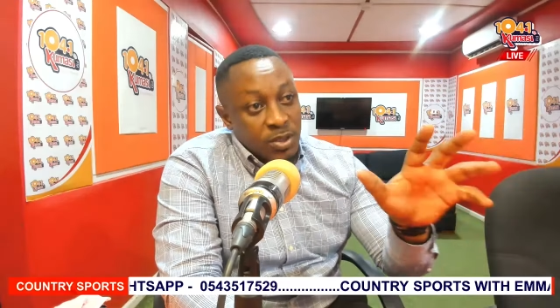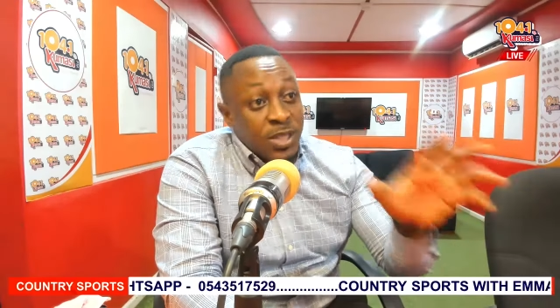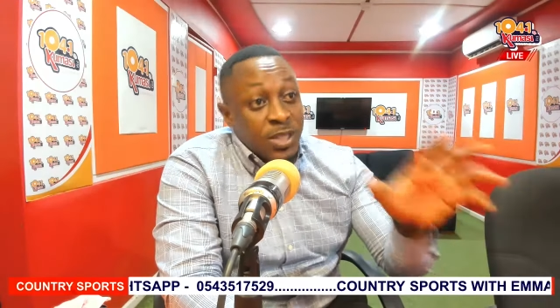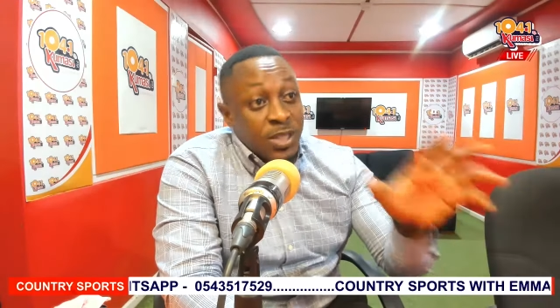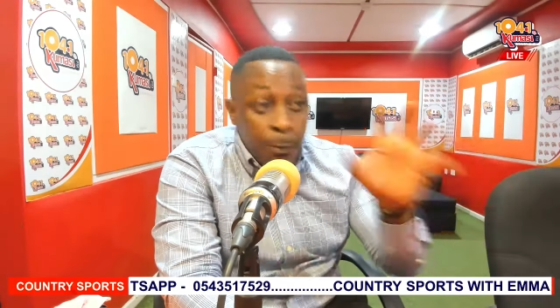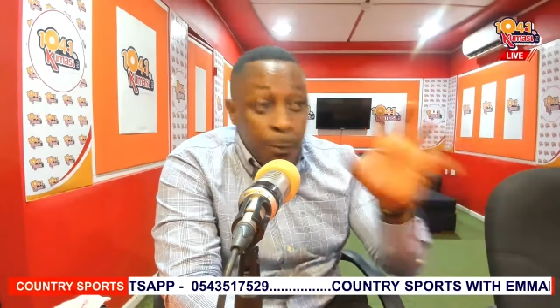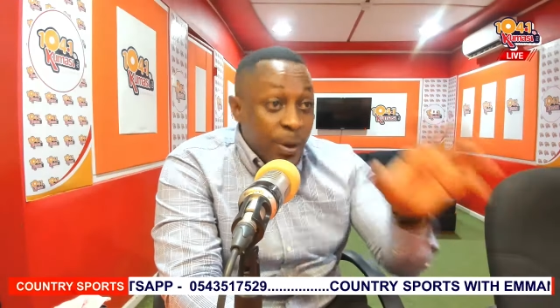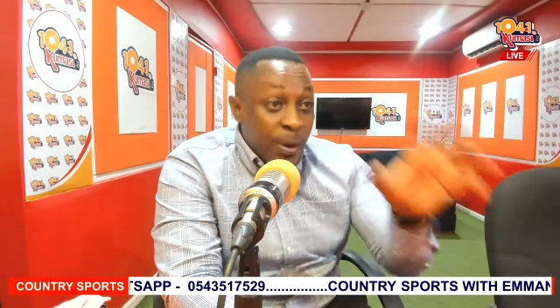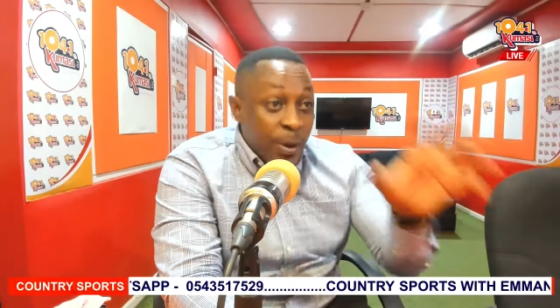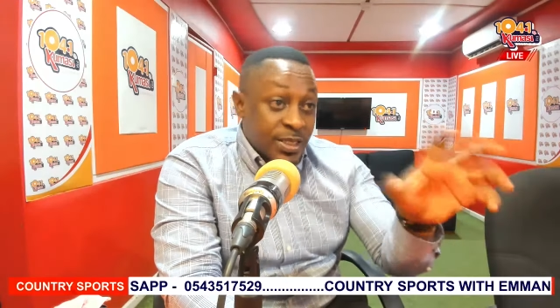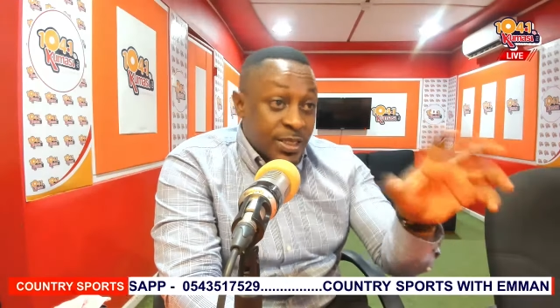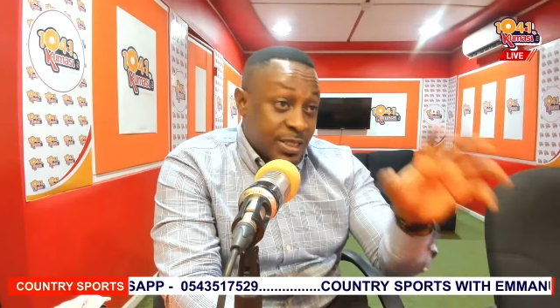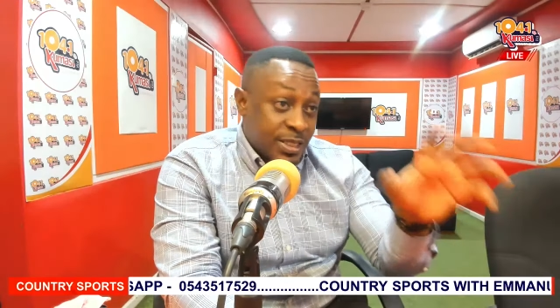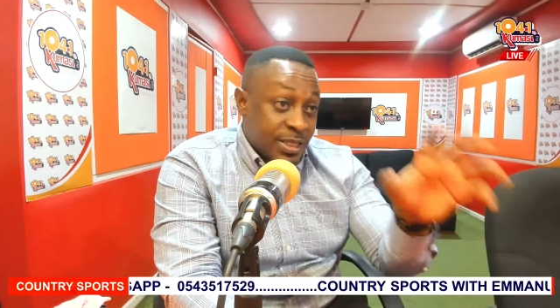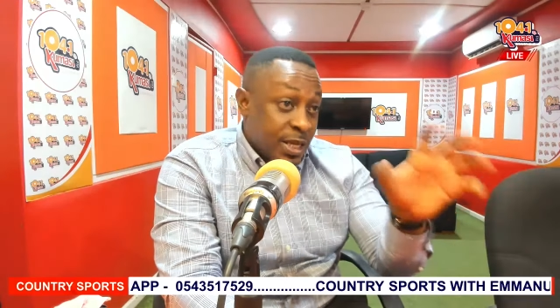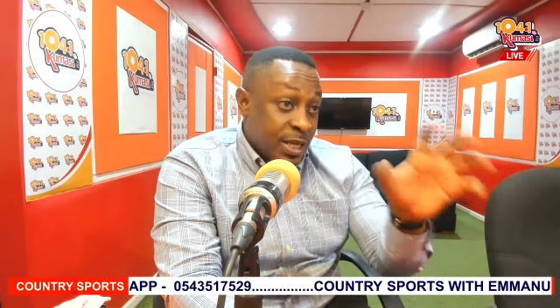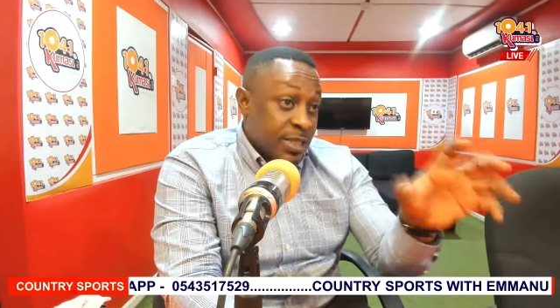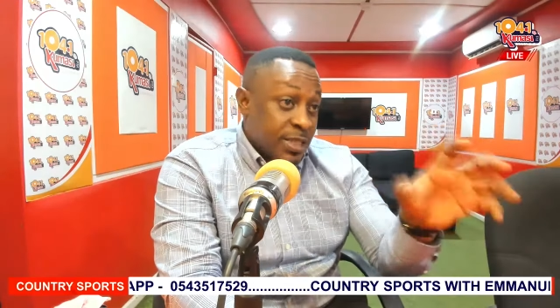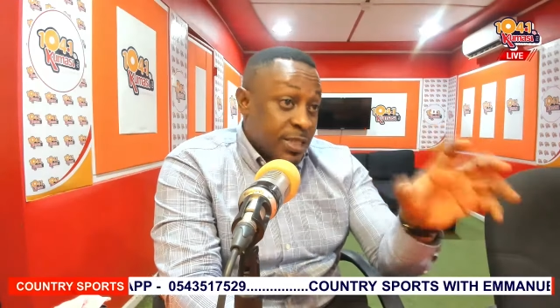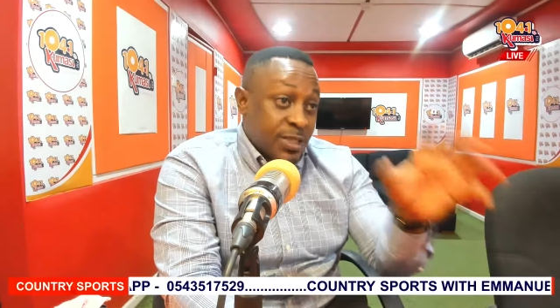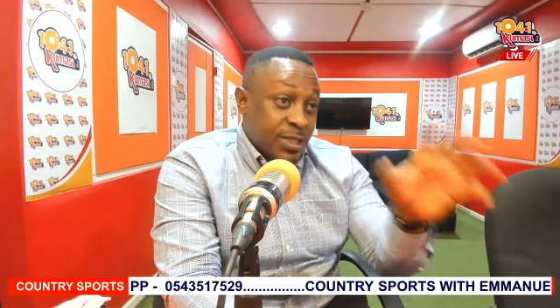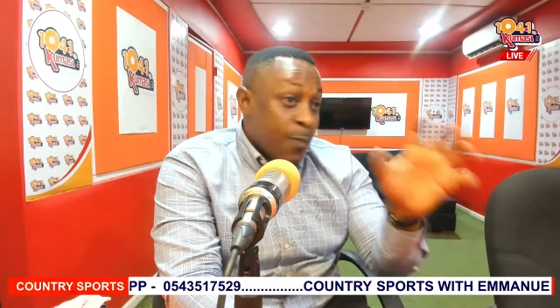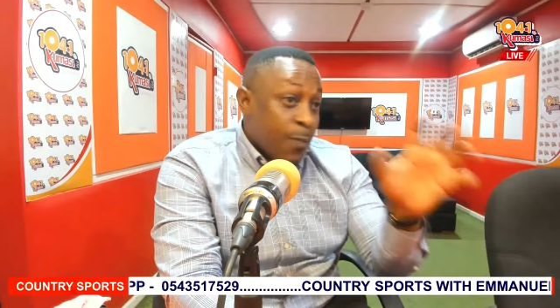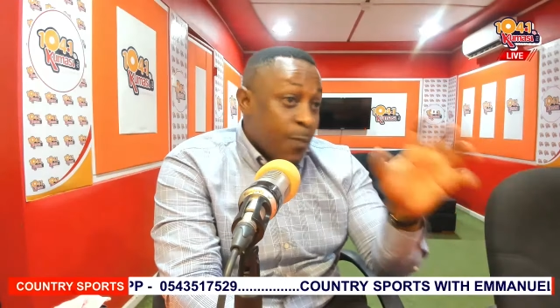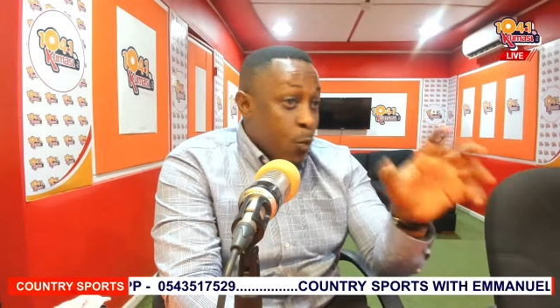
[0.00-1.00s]
Keep a
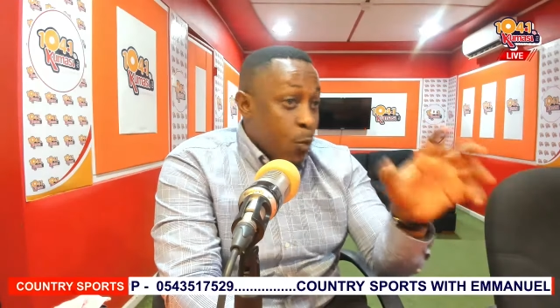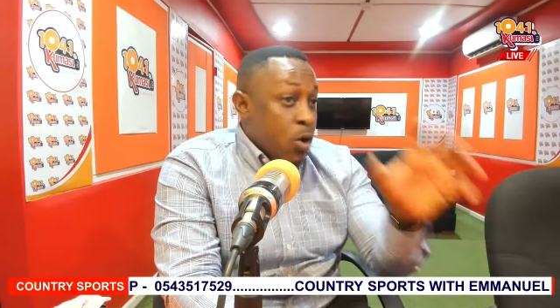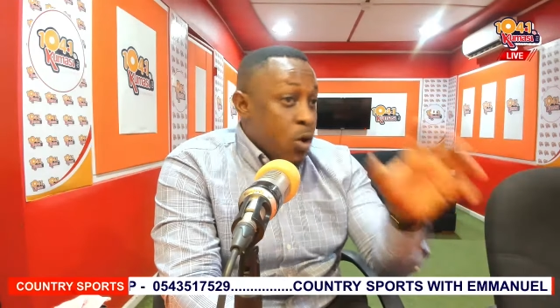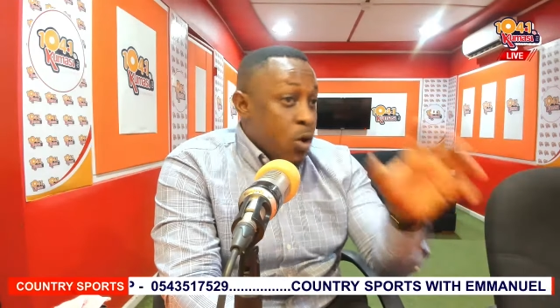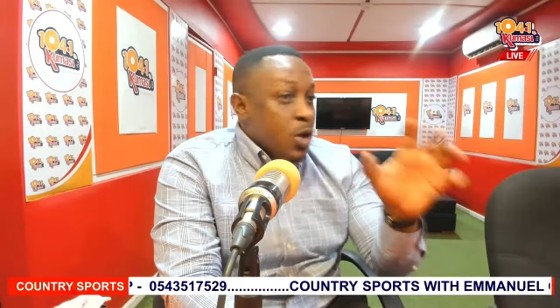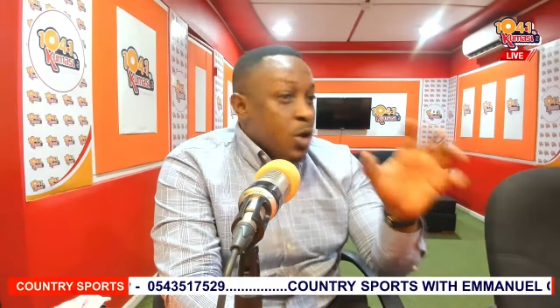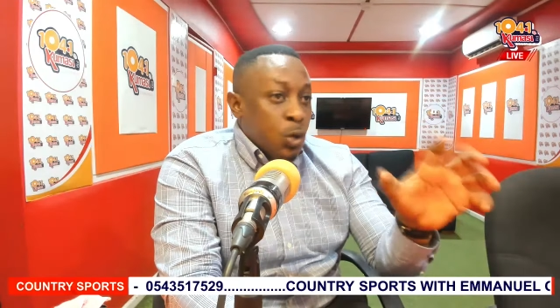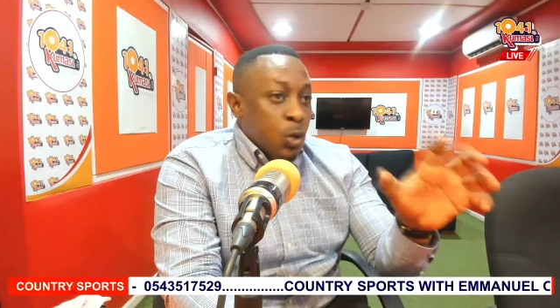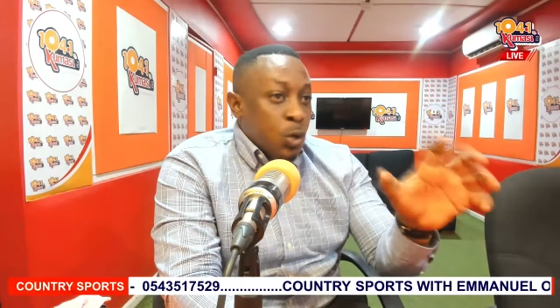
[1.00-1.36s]
stay simple.